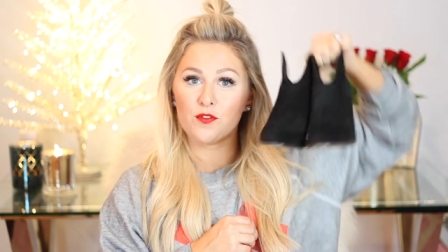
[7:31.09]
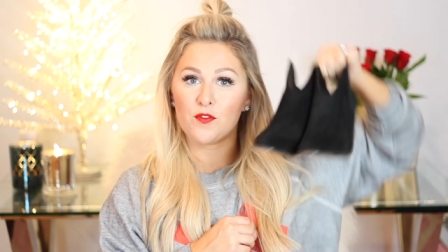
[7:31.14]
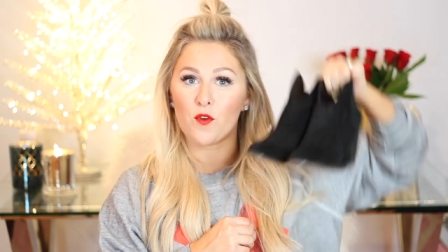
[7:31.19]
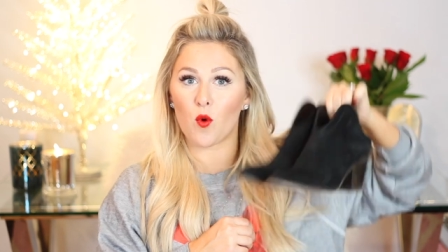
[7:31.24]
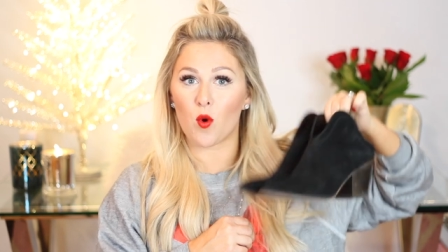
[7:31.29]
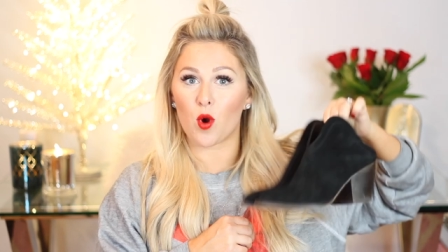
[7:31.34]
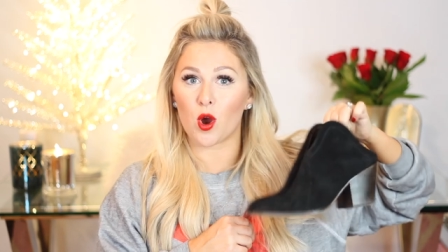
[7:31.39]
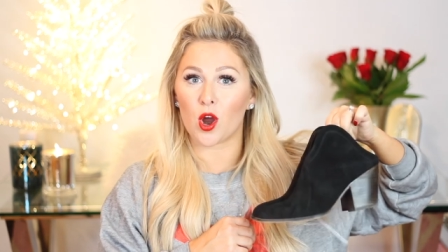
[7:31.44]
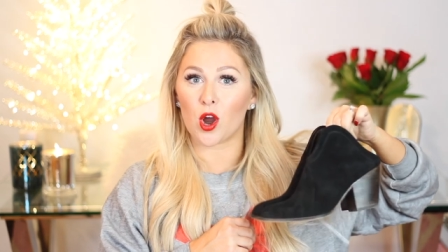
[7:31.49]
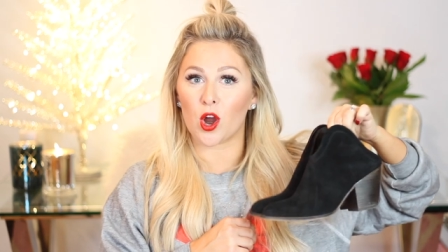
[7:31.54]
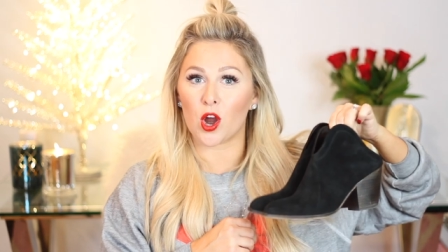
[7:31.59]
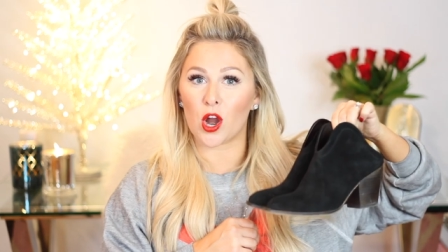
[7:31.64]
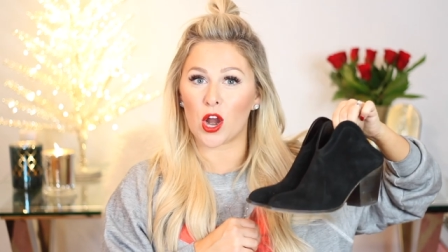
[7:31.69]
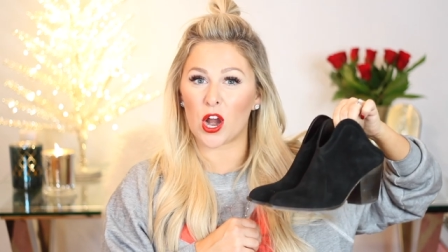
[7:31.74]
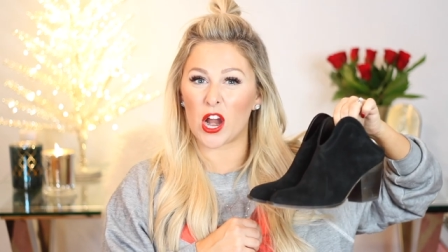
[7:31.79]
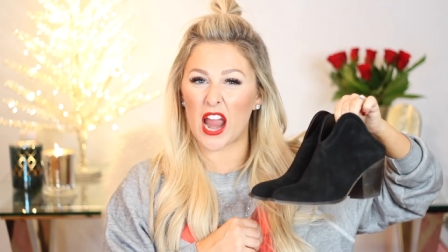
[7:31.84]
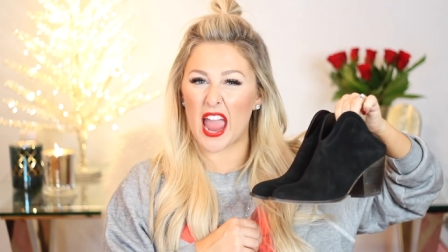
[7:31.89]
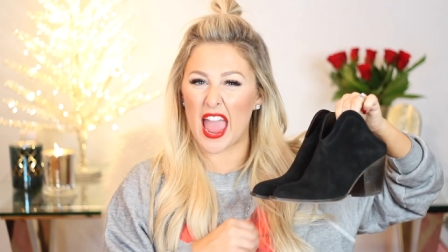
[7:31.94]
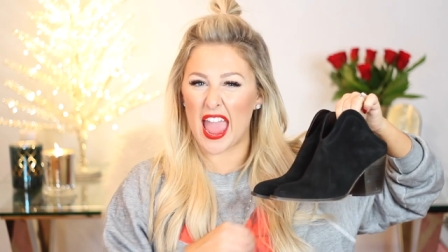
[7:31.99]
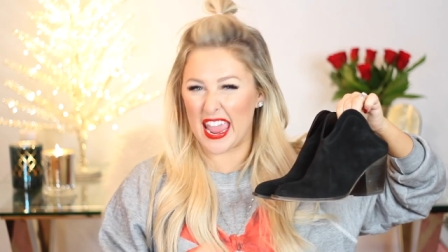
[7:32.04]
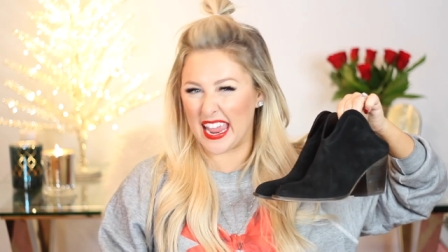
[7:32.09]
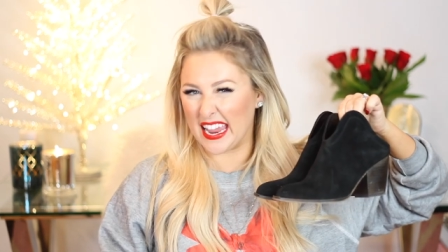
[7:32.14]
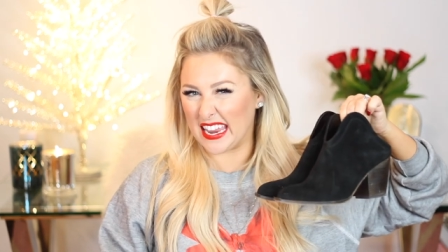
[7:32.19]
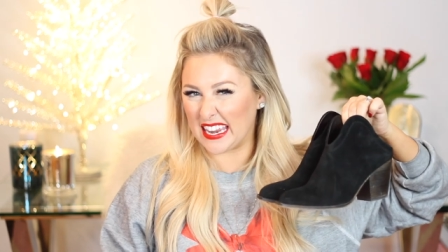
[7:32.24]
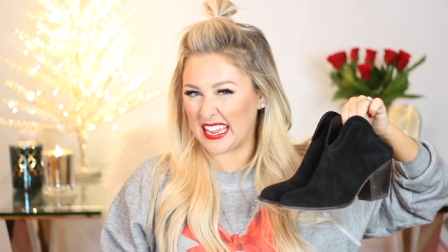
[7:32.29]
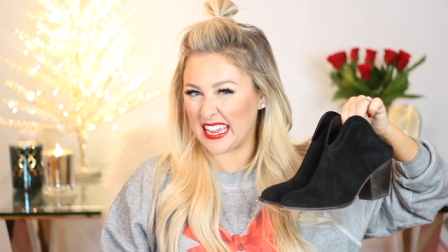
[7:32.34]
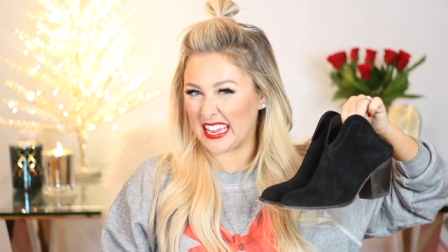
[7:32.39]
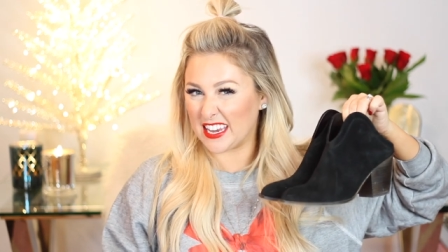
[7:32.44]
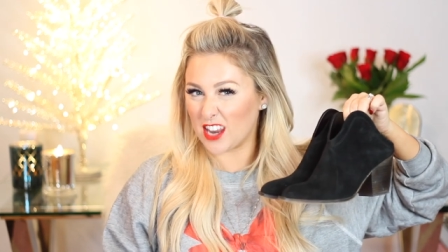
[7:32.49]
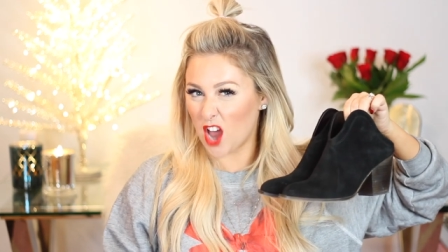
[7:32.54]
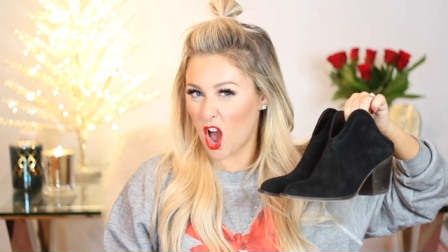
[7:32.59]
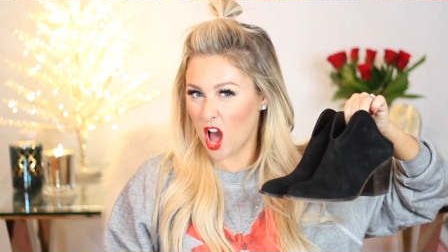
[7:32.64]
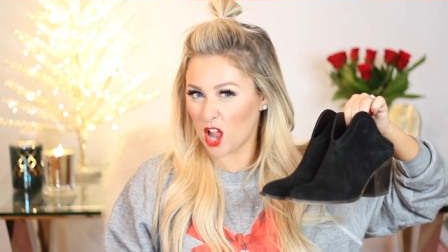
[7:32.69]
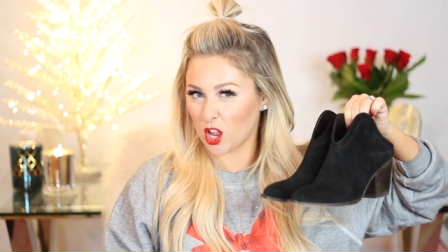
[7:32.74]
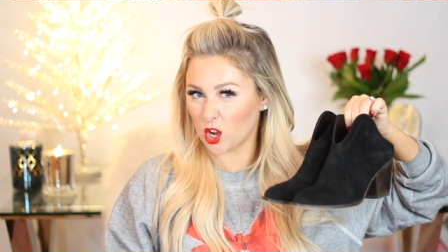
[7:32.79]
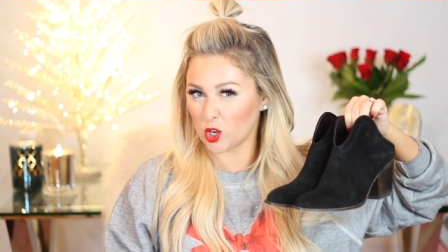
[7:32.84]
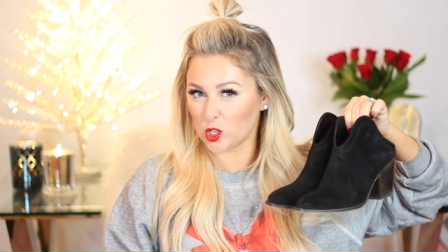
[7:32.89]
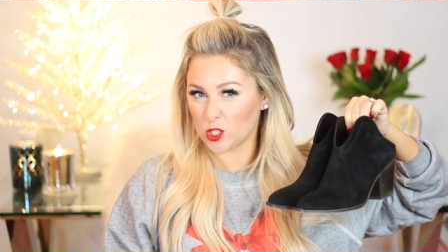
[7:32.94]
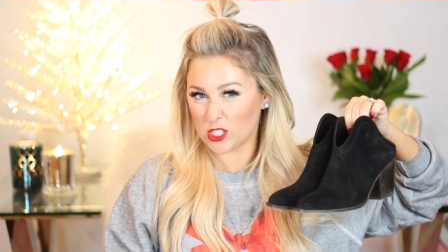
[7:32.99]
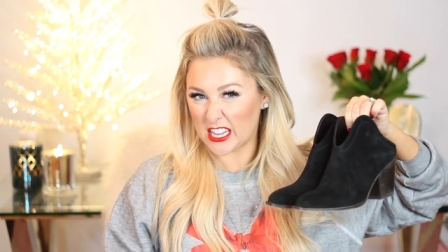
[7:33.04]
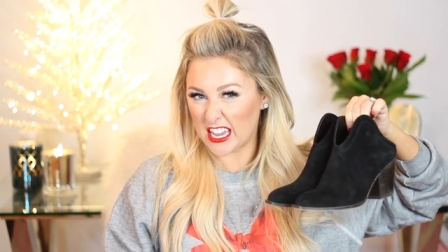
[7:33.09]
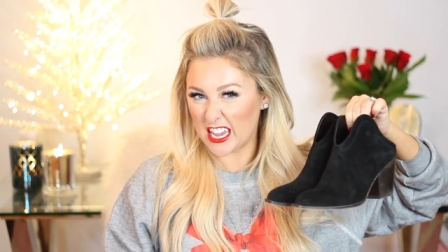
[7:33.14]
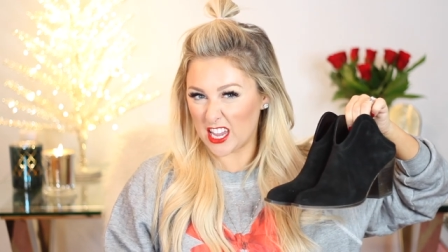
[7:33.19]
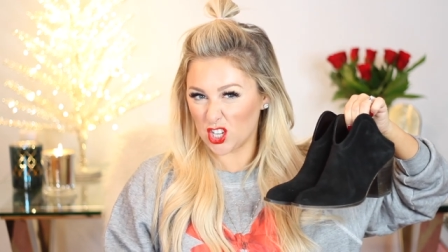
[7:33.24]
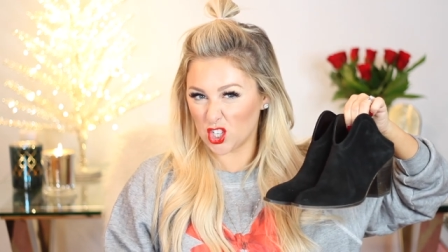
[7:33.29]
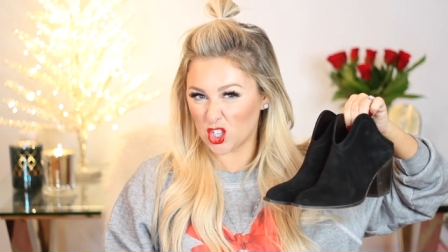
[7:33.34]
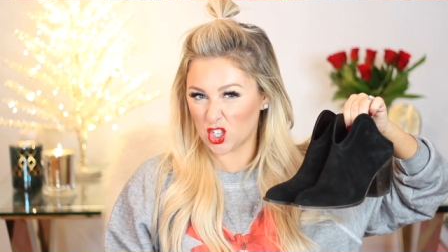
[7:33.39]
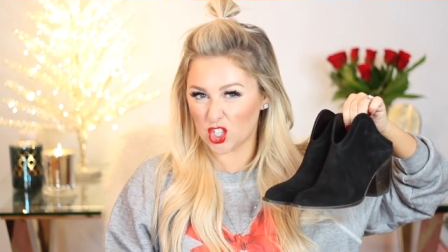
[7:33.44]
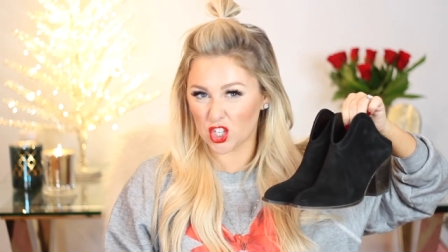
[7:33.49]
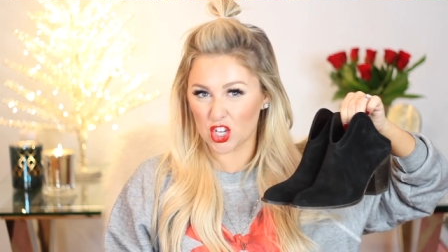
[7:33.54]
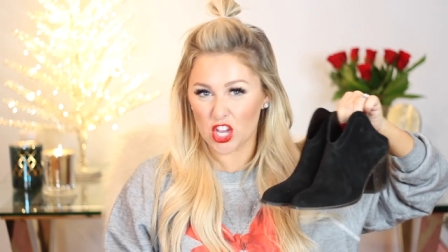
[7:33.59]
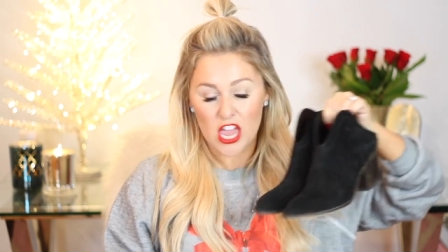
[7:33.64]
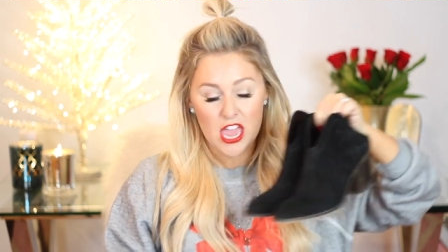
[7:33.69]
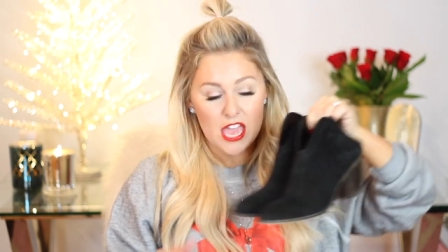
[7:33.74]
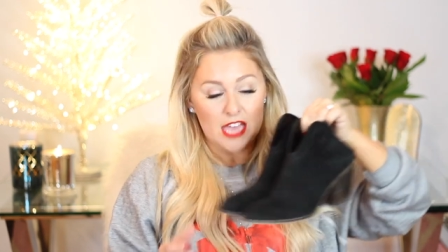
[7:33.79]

for eighty dollars-ish.